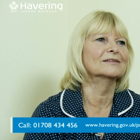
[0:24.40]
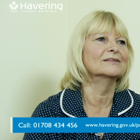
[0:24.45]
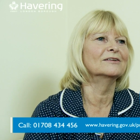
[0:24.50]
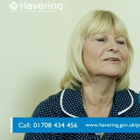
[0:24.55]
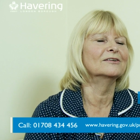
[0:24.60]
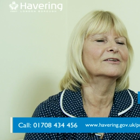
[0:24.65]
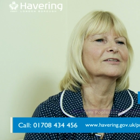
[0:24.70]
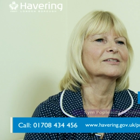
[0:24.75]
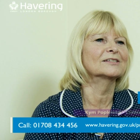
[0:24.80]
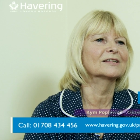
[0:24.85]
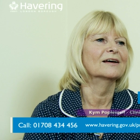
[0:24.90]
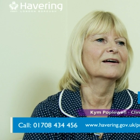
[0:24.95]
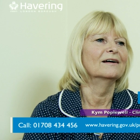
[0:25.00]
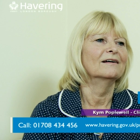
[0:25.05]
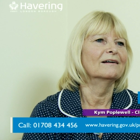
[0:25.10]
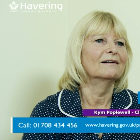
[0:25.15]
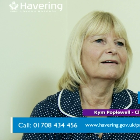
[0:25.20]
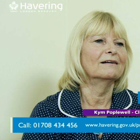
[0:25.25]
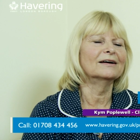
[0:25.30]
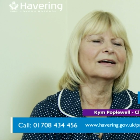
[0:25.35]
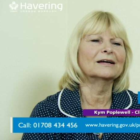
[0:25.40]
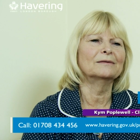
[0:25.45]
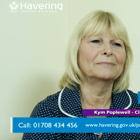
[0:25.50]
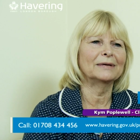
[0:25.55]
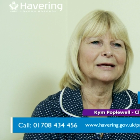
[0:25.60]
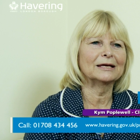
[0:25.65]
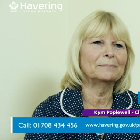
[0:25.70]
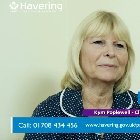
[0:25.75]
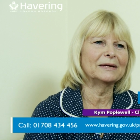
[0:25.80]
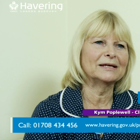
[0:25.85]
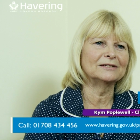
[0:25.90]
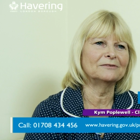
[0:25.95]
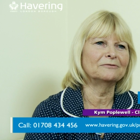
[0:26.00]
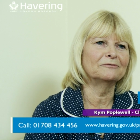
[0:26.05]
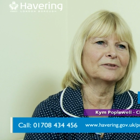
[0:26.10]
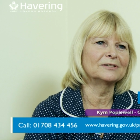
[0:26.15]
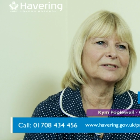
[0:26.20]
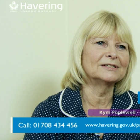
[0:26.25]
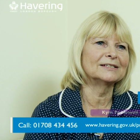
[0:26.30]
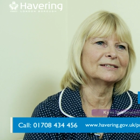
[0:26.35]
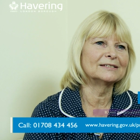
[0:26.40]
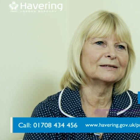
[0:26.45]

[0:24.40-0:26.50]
a nurse, I can make a big difference to